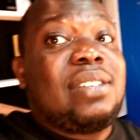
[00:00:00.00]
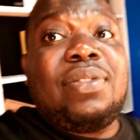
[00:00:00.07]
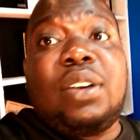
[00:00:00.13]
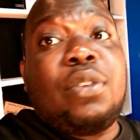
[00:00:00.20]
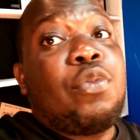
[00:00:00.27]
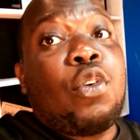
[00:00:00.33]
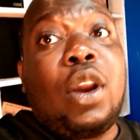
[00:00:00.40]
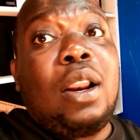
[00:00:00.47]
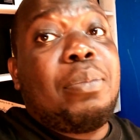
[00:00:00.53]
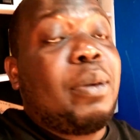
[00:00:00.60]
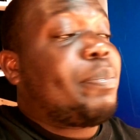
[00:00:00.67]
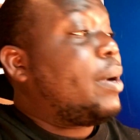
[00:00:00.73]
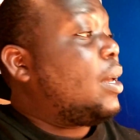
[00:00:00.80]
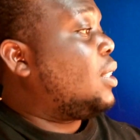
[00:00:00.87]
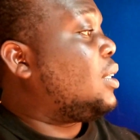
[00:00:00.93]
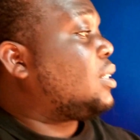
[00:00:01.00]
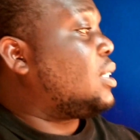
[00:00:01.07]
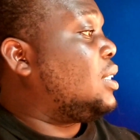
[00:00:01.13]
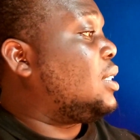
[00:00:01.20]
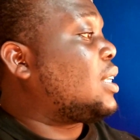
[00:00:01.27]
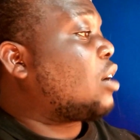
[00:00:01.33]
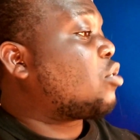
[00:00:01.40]
even foil paper. This
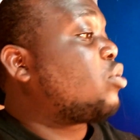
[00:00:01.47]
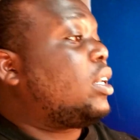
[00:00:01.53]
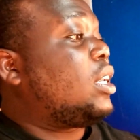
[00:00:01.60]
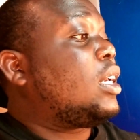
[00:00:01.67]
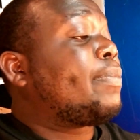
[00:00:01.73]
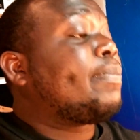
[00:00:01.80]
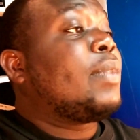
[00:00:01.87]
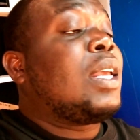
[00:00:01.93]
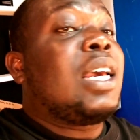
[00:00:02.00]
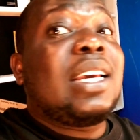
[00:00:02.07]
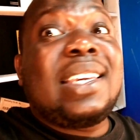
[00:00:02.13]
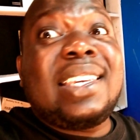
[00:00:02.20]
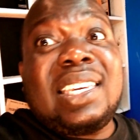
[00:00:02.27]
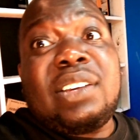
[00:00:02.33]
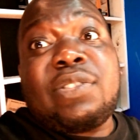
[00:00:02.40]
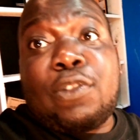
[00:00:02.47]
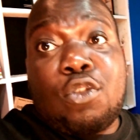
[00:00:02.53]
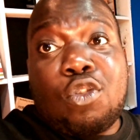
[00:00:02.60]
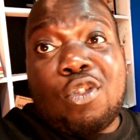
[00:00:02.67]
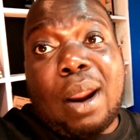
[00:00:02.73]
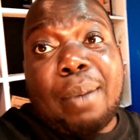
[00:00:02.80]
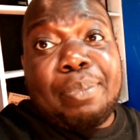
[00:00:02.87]
is actually
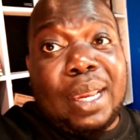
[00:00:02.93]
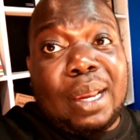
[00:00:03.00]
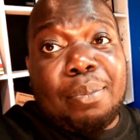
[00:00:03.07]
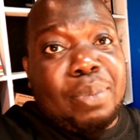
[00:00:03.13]
gift wrapping